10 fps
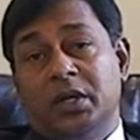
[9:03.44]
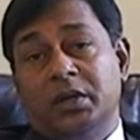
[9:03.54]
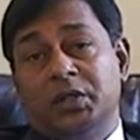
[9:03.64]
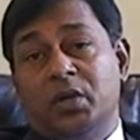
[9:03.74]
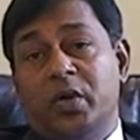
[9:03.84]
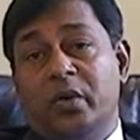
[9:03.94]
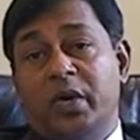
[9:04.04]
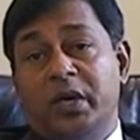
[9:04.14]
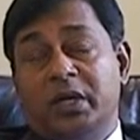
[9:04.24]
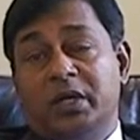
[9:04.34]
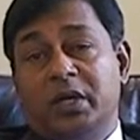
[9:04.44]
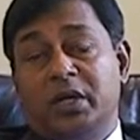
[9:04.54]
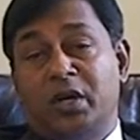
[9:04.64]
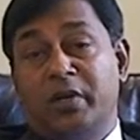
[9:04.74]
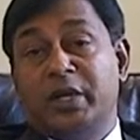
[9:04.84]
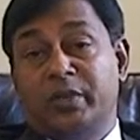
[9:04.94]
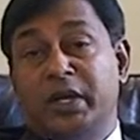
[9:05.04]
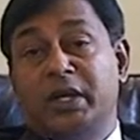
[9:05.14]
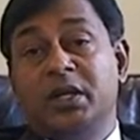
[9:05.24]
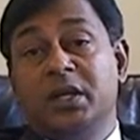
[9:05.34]
show our
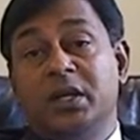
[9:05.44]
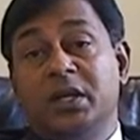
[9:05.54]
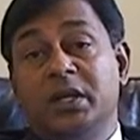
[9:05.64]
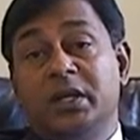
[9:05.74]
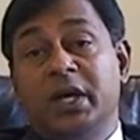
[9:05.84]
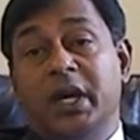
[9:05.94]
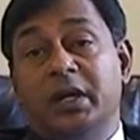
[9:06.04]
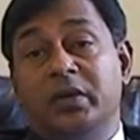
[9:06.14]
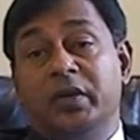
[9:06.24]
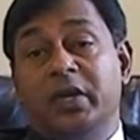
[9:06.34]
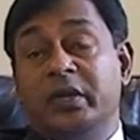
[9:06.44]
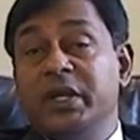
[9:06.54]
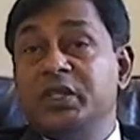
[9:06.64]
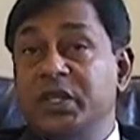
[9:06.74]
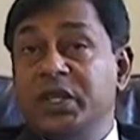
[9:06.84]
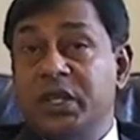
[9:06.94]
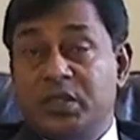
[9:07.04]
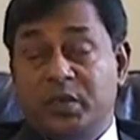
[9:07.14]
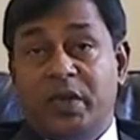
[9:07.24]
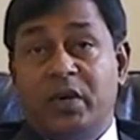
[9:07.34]
commitment that we are very
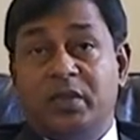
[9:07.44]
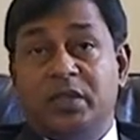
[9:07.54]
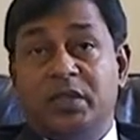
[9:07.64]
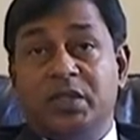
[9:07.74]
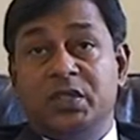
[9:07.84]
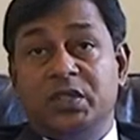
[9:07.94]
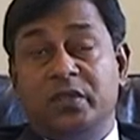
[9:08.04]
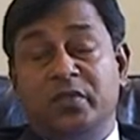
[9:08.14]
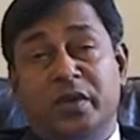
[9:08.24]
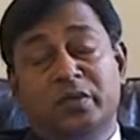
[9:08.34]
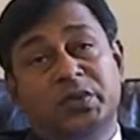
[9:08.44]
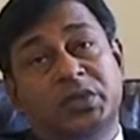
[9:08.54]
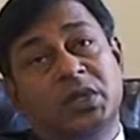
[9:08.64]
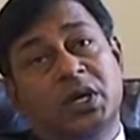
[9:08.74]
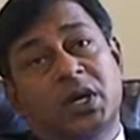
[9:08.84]
serious about these reforms.